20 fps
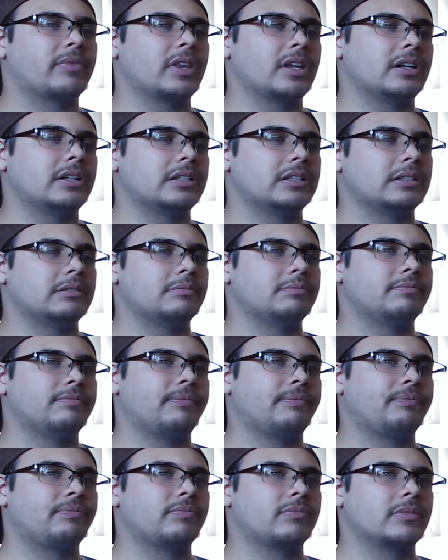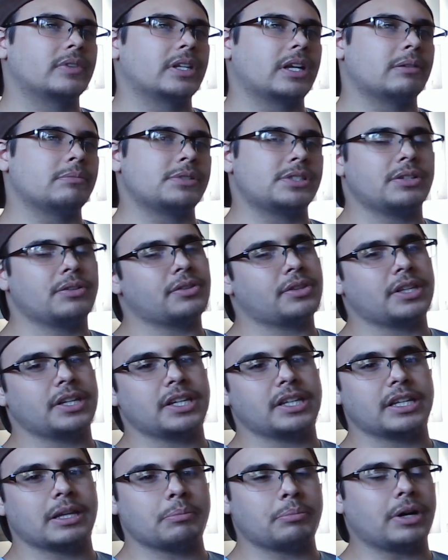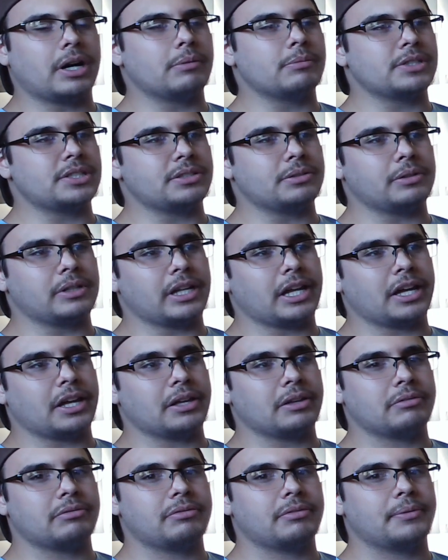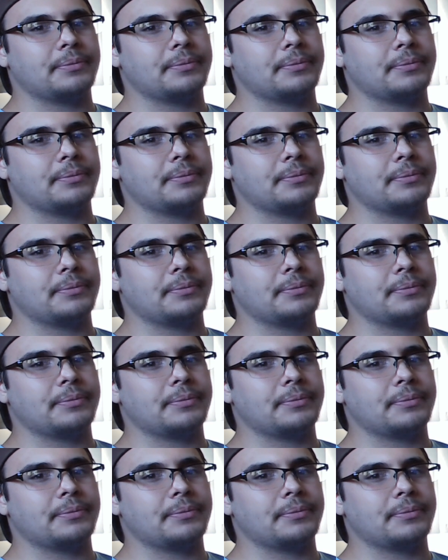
I'm still thinking that Palm is still alive.